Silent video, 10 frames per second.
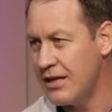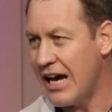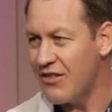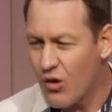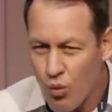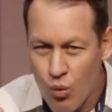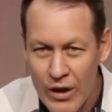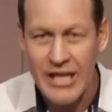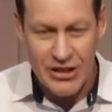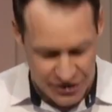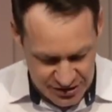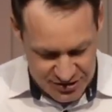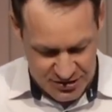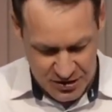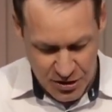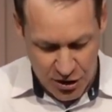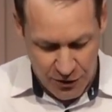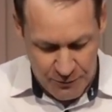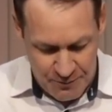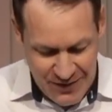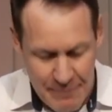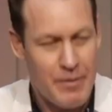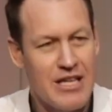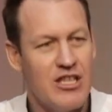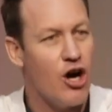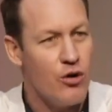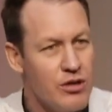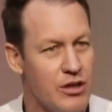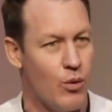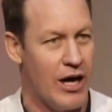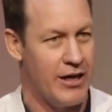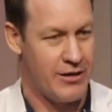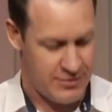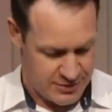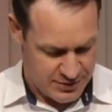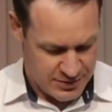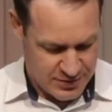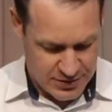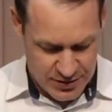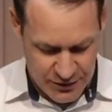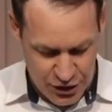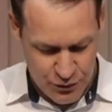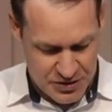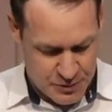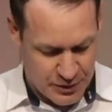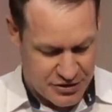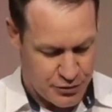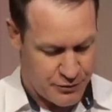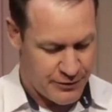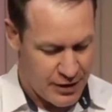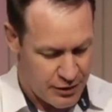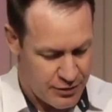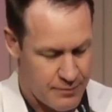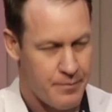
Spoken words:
and the weakness of that being the only way that you express your faith.